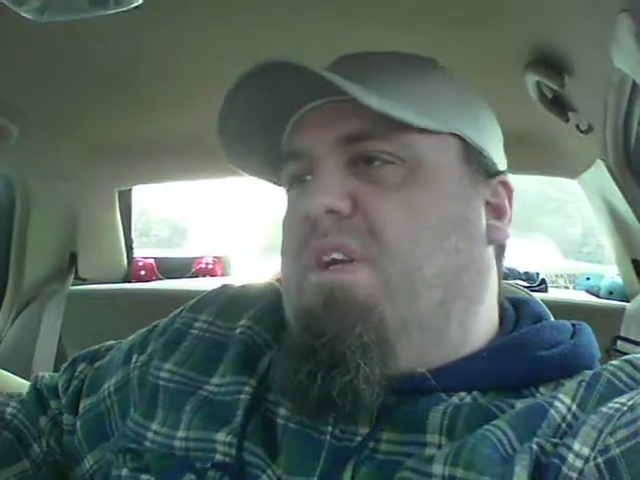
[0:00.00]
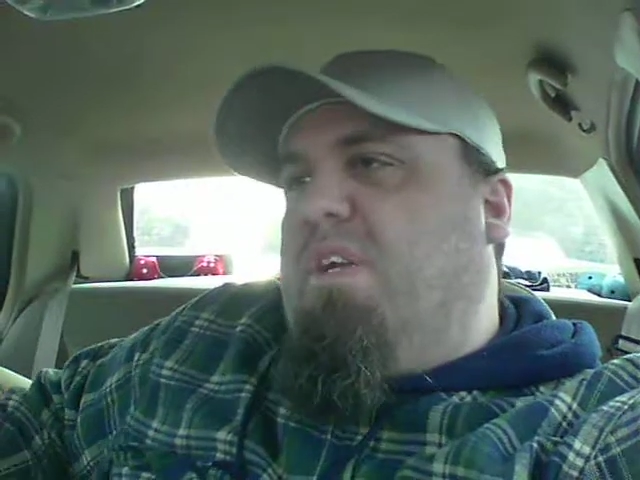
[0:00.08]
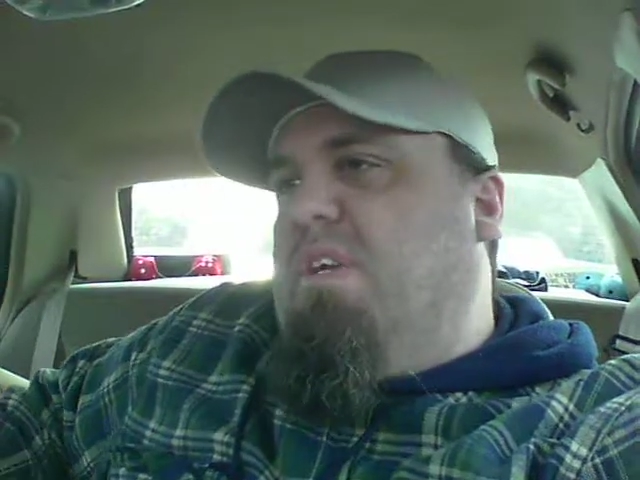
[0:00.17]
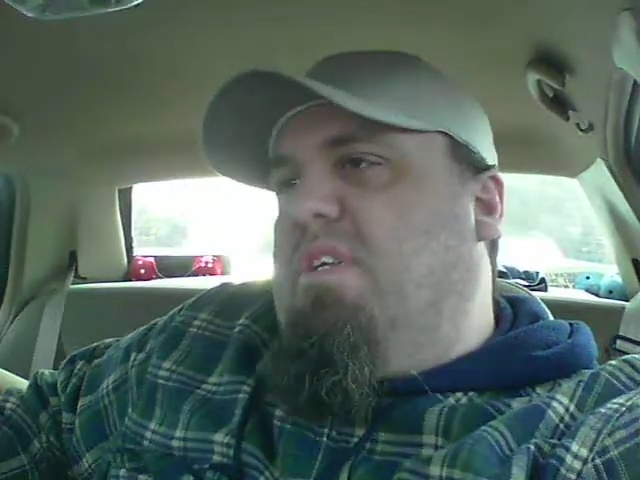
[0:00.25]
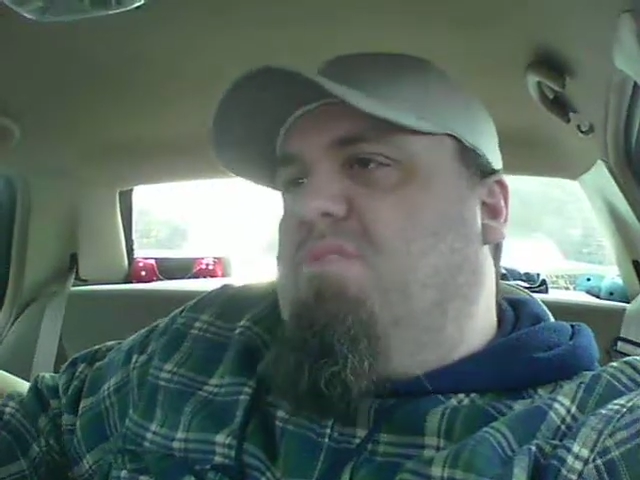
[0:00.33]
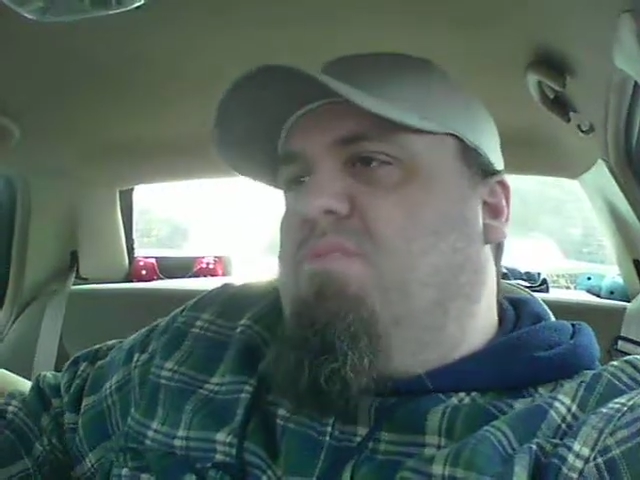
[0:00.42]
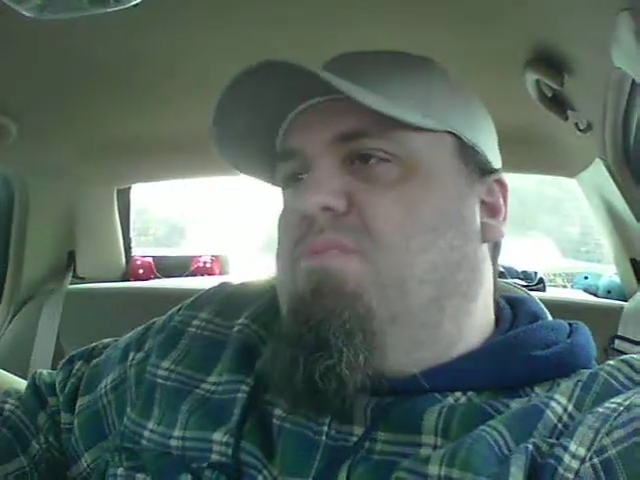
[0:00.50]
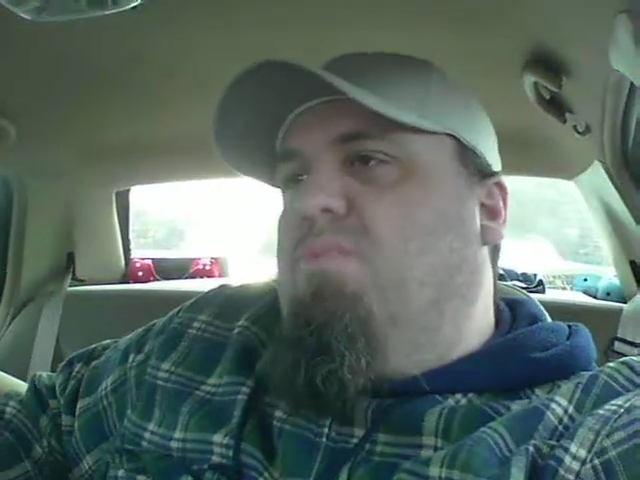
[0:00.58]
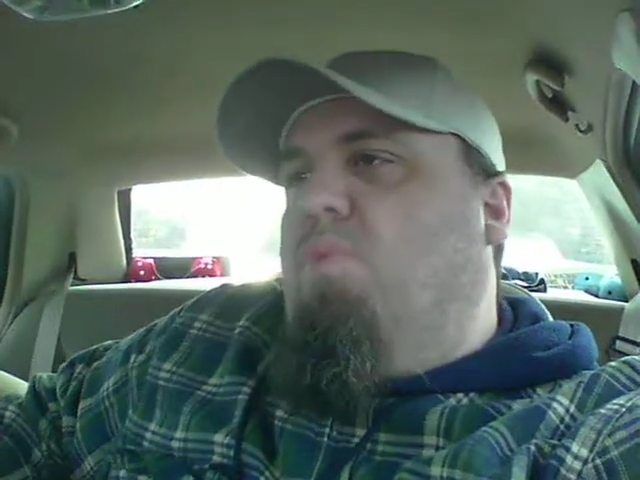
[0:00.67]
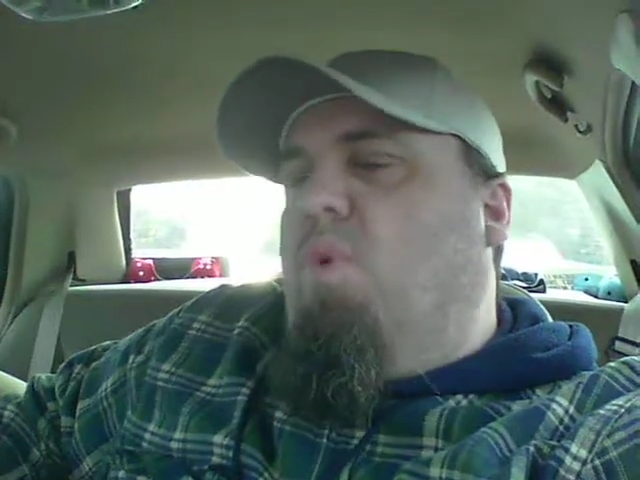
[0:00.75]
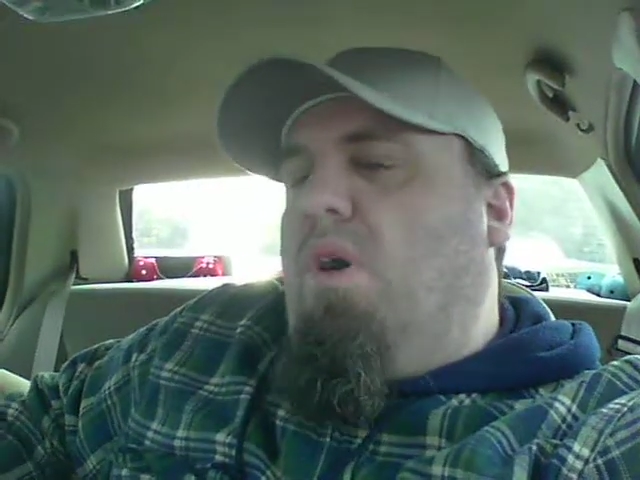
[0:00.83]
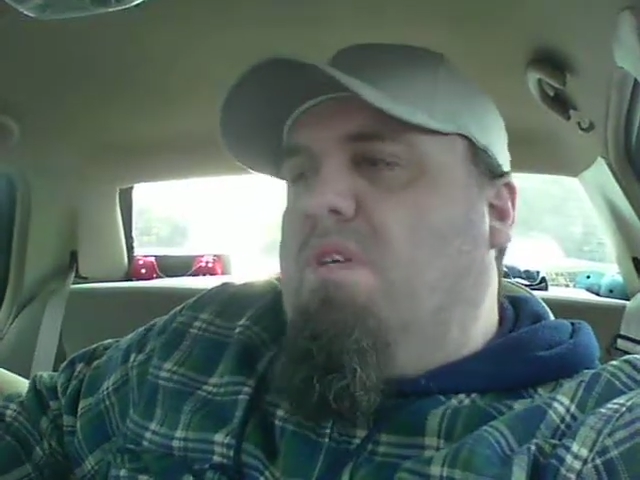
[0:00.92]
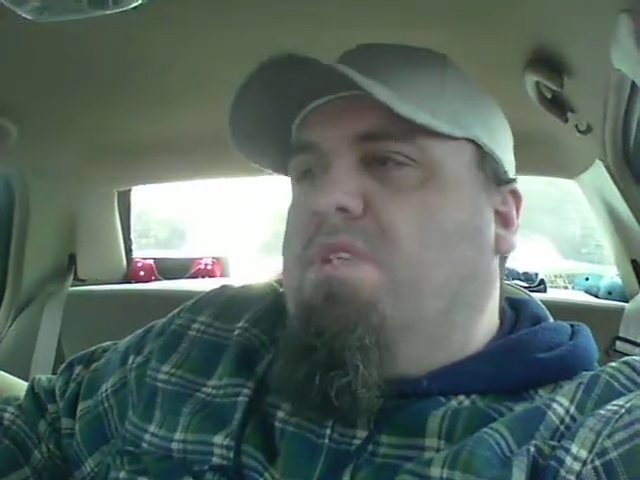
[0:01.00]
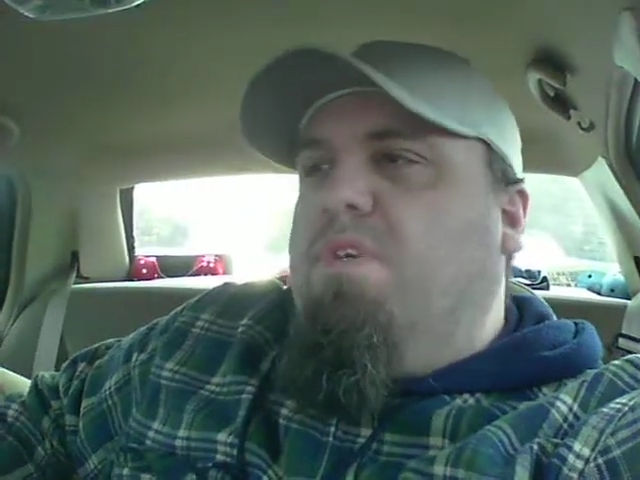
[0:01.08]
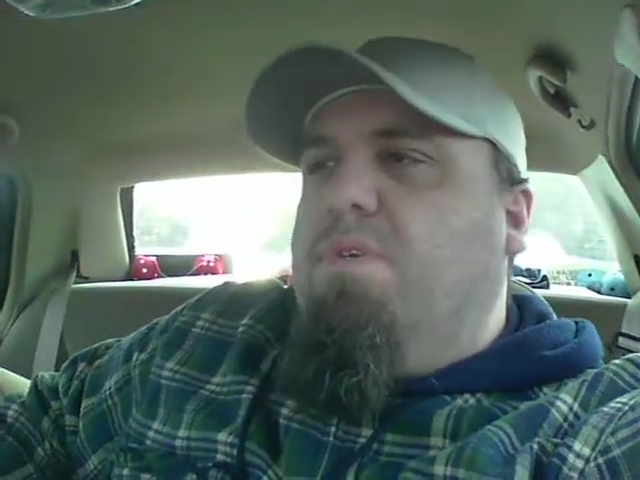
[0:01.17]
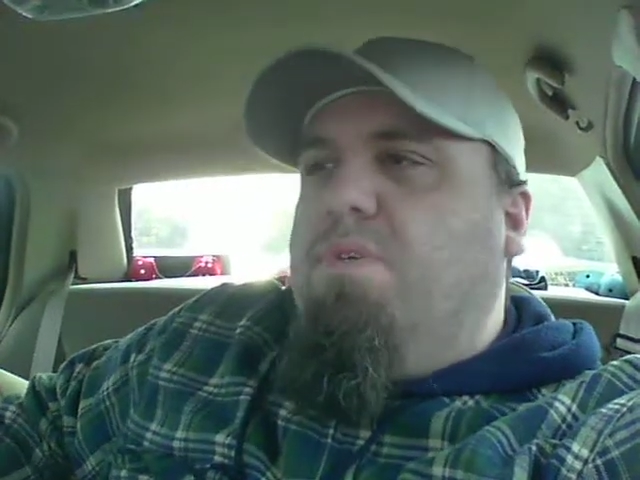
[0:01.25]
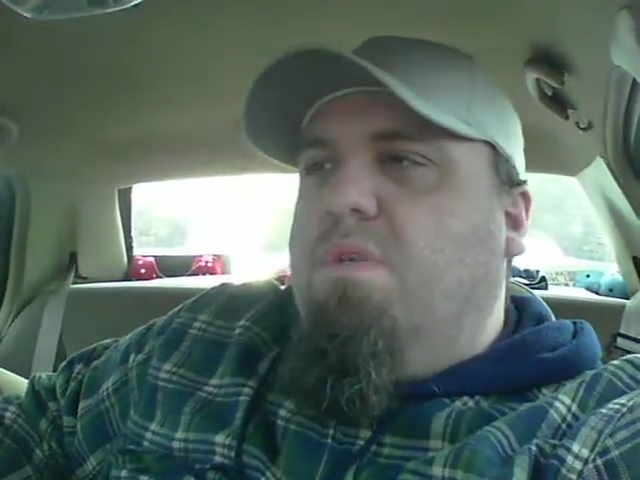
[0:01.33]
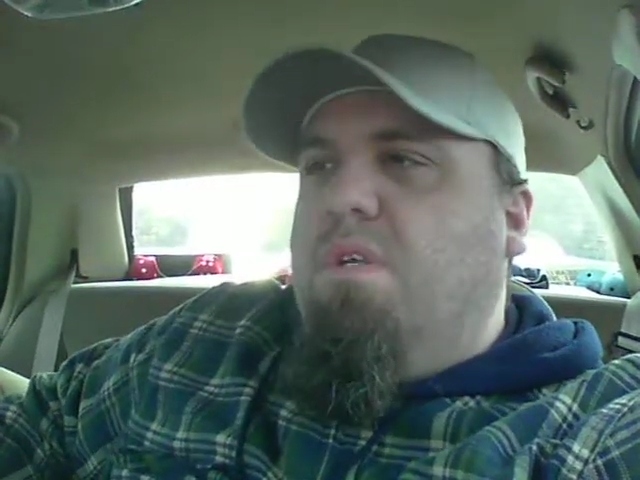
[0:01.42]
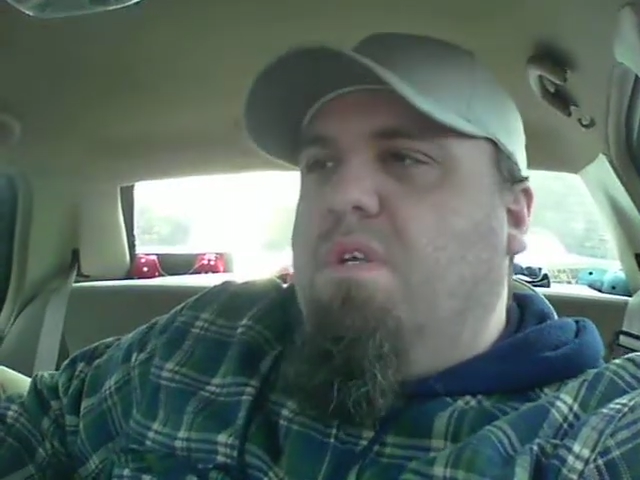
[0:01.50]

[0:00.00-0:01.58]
I want to.